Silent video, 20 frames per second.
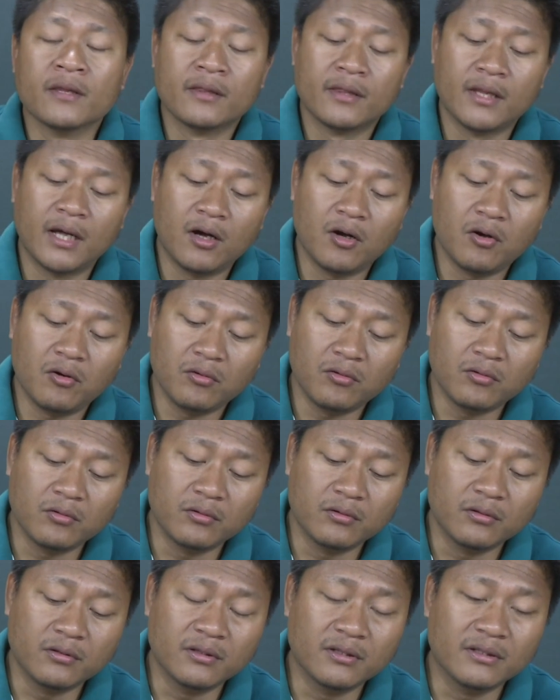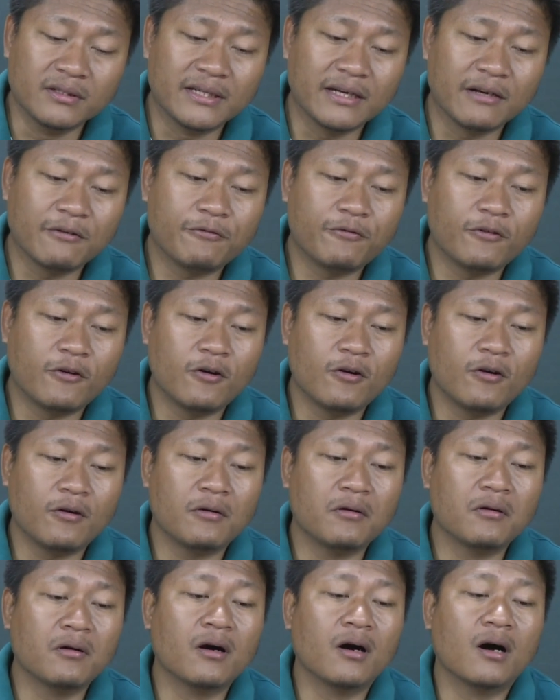Now,
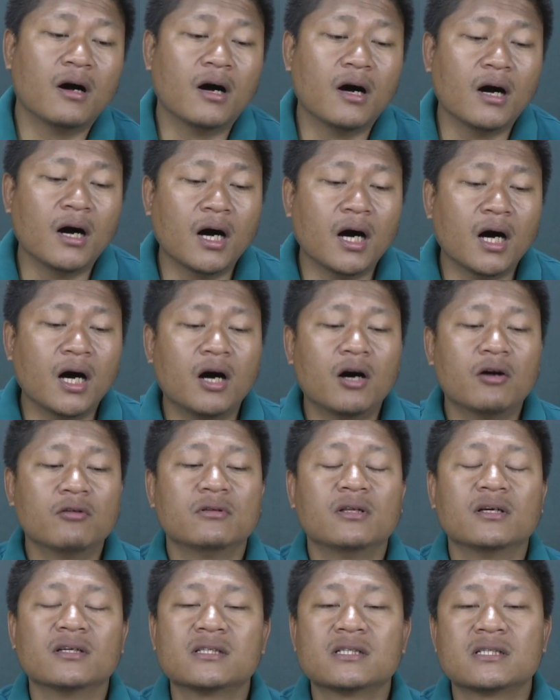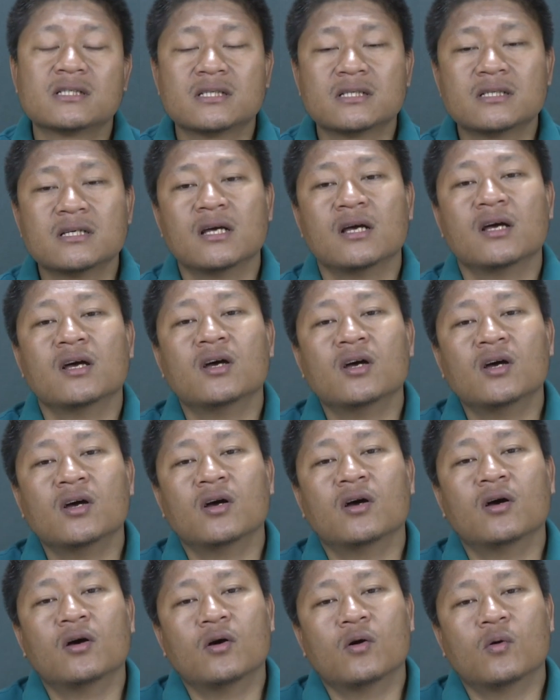therefore, how does
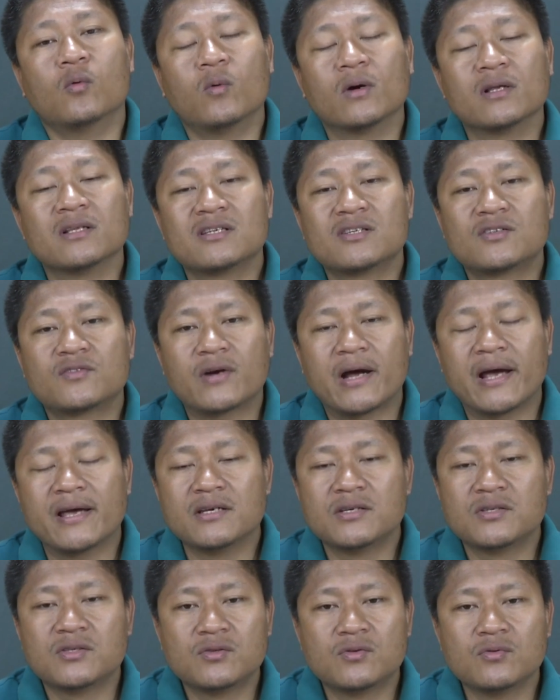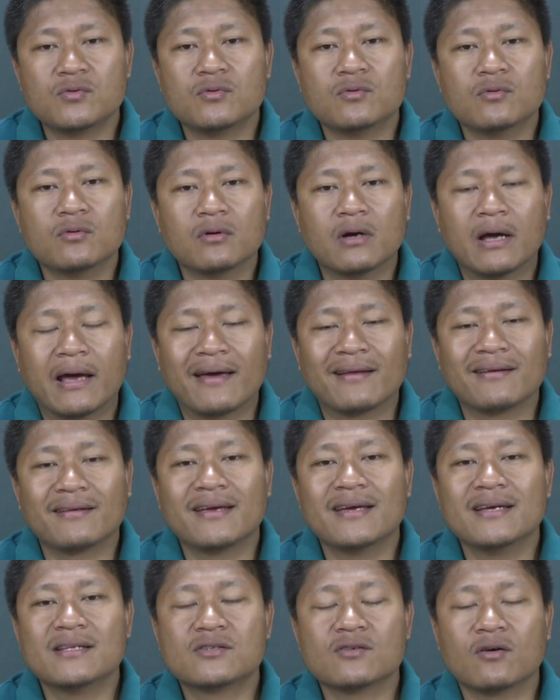one tries to
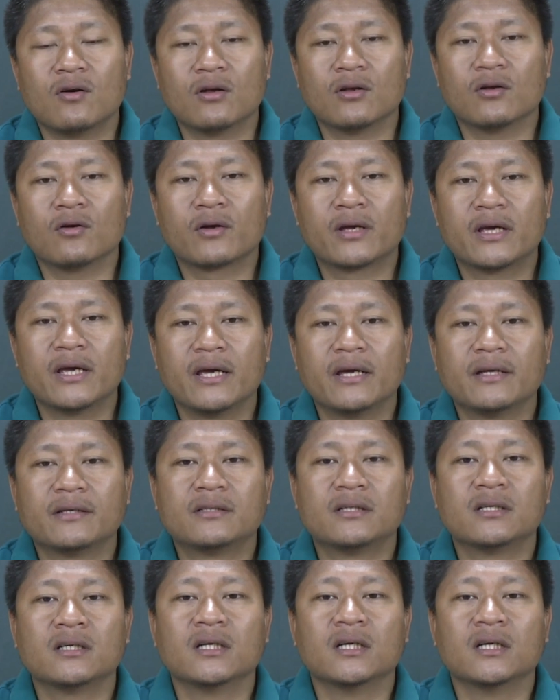engage or locate